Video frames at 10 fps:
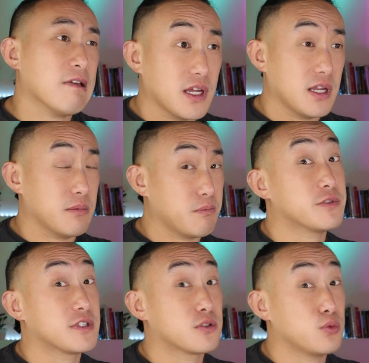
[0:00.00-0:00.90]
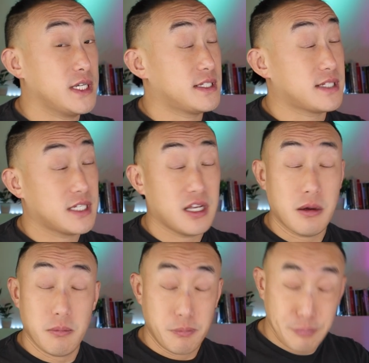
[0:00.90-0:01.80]
and sweet
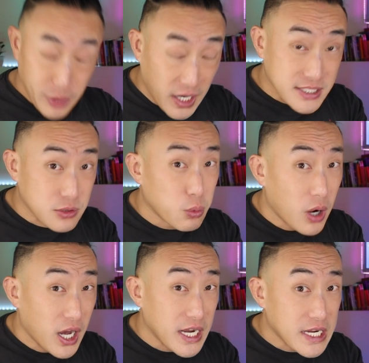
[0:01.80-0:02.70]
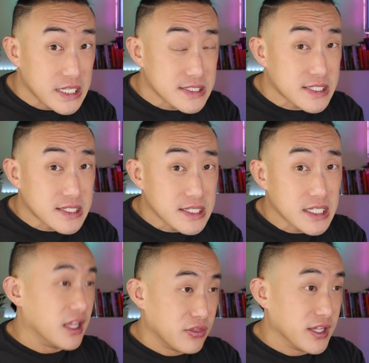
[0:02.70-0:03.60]
box wines
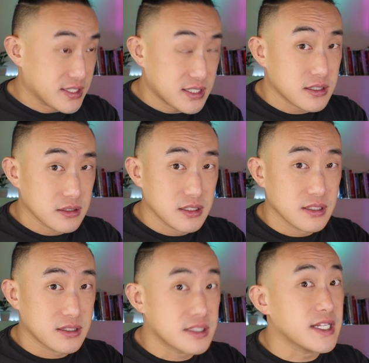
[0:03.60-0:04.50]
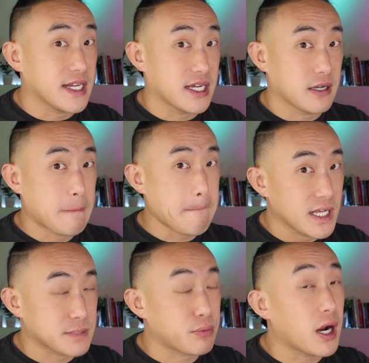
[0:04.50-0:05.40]
in this sink.
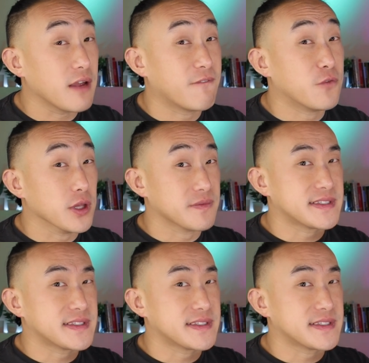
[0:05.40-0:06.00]
That's probably full of